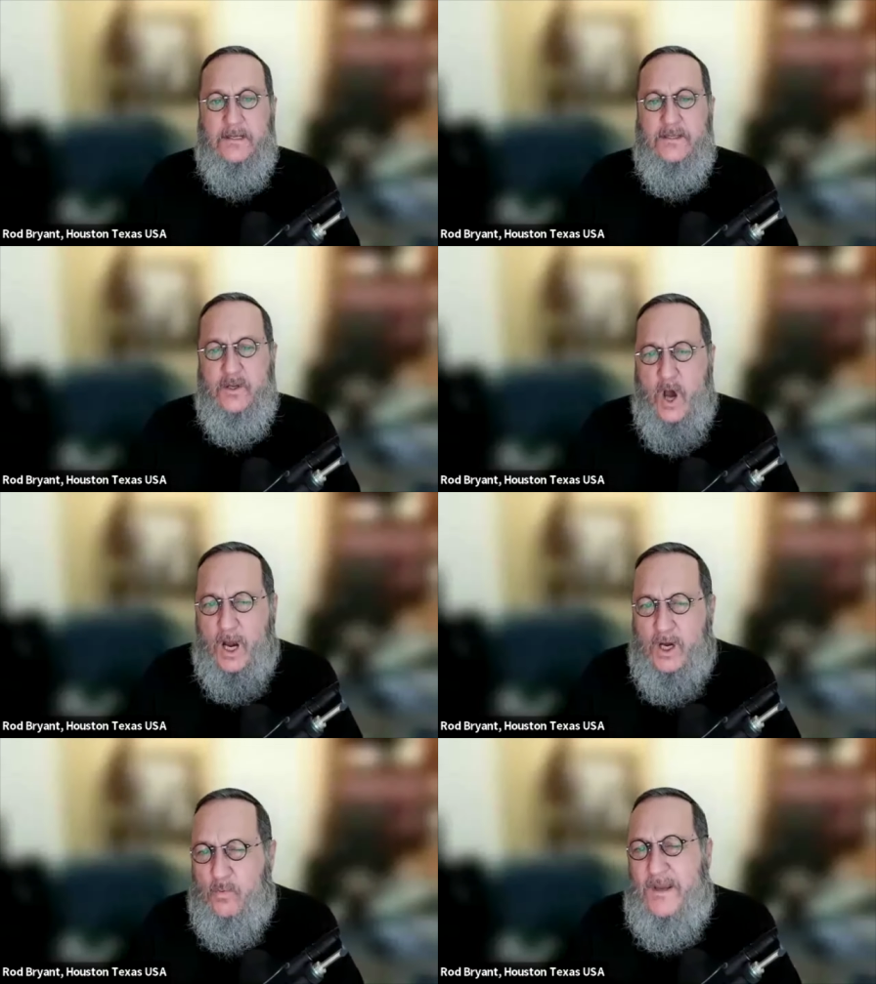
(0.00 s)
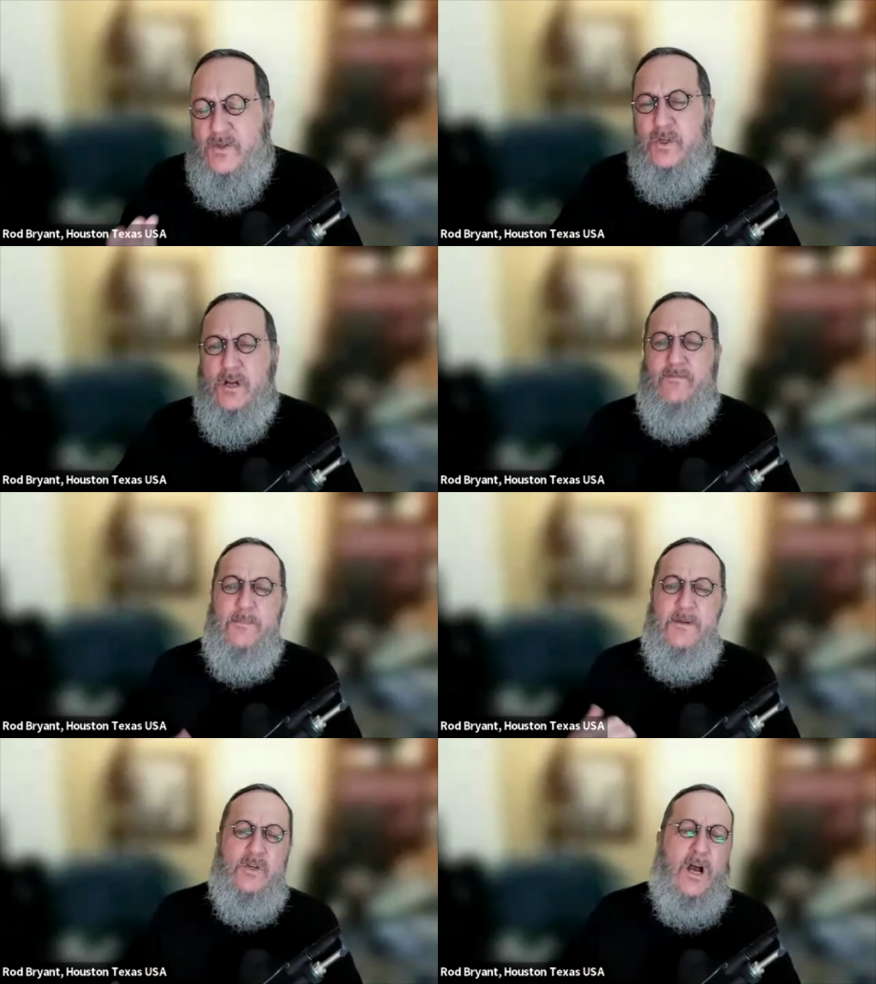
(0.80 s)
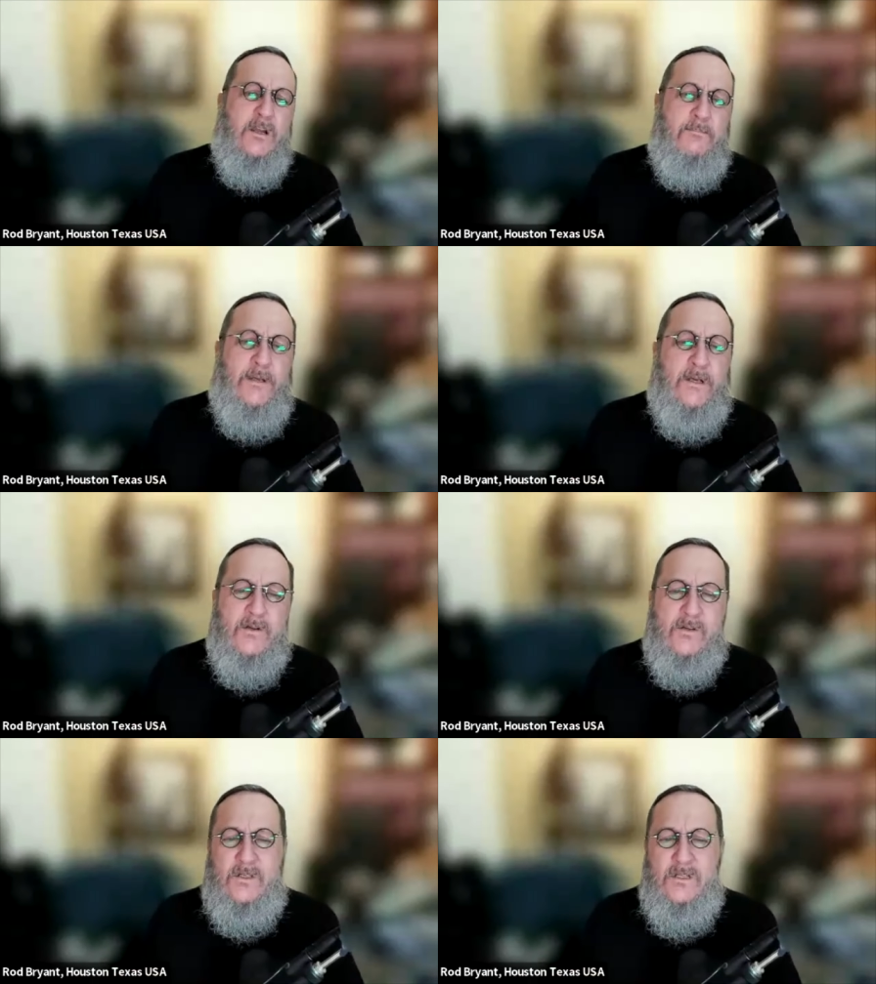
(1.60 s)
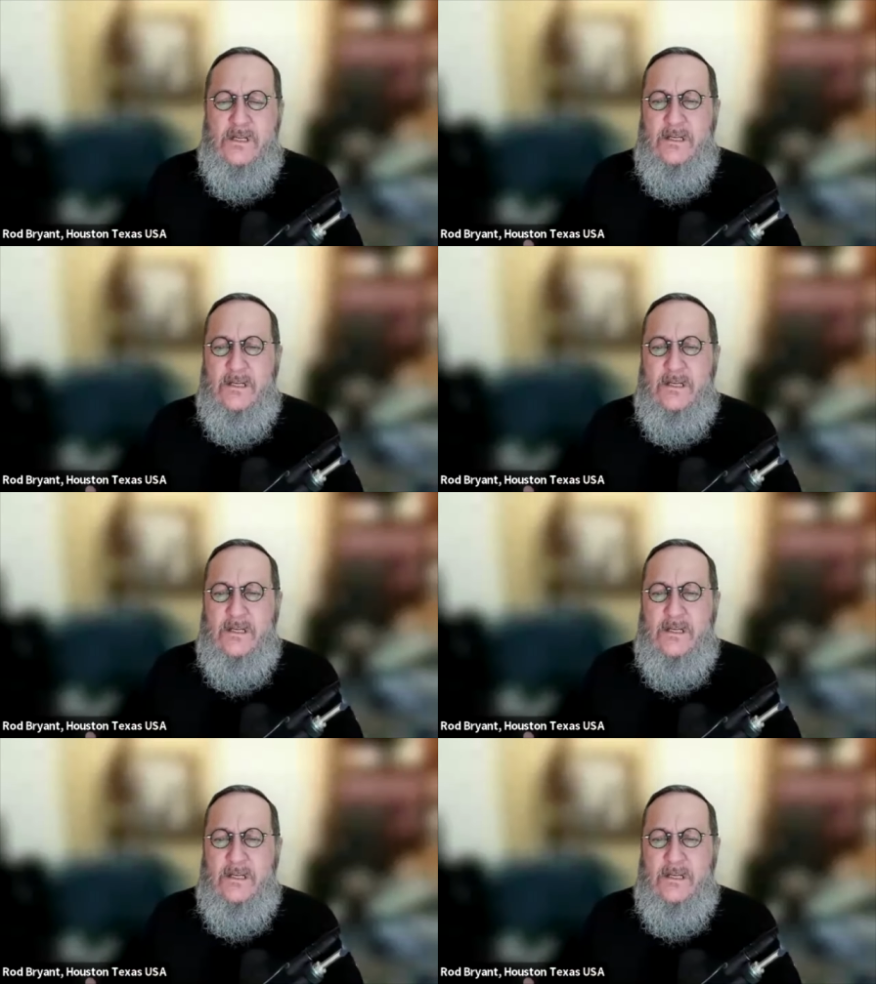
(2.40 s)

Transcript: The inauguration of the Mishkan appears